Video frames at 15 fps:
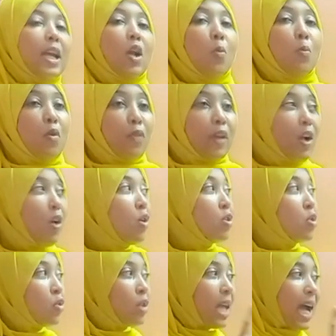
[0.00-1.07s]
Now, moving
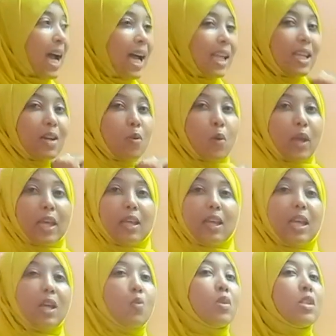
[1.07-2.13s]
on to the other way
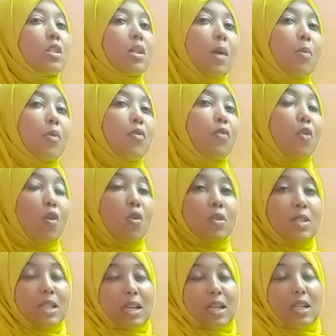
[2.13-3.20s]
in which carbon
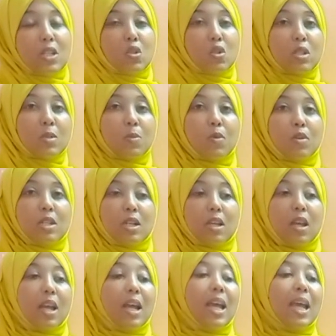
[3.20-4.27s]
4 oxide is
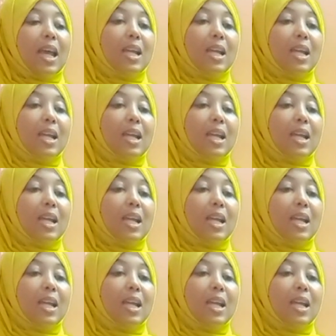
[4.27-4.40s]
transported.